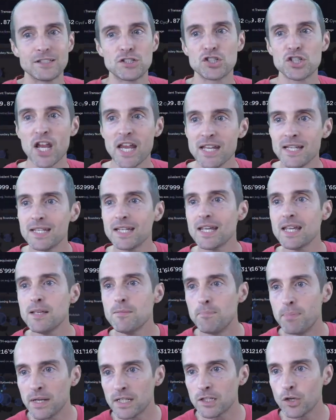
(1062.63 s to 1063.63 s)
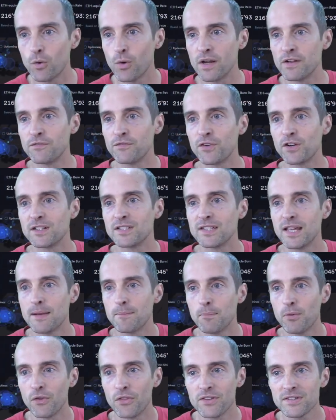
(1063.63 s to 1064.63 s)
Chain Key Bitcoin, for
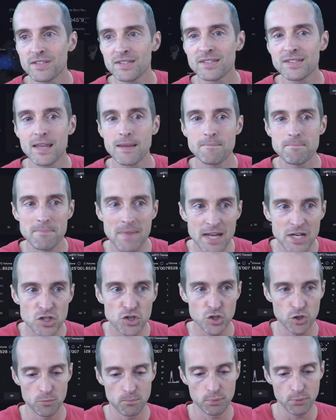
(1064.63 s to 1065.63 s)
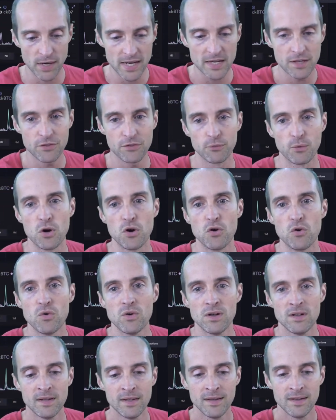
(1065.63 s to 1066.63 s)
example, this is a major
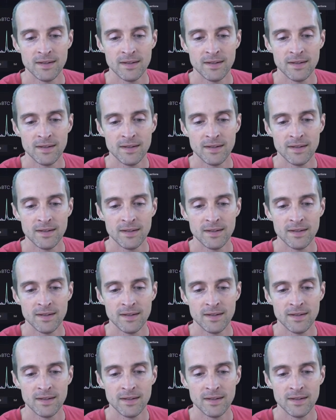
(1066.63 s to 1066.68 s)
breakthrough.